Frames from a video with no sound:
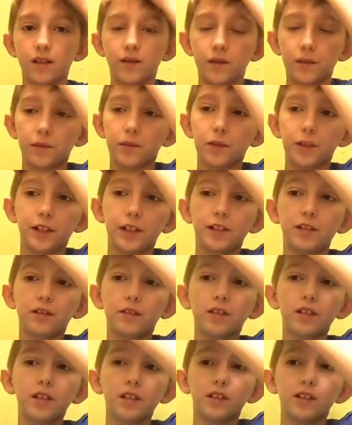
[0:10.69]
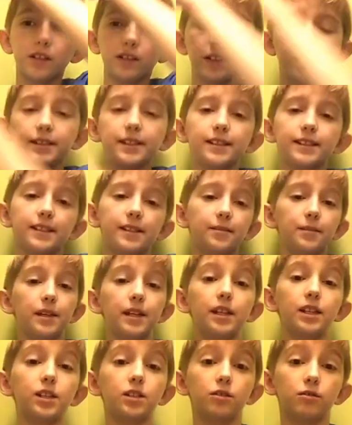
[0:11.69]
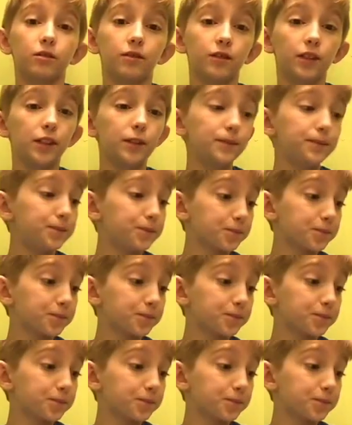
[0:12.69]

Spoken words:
from 3doodler because they sent me it to review.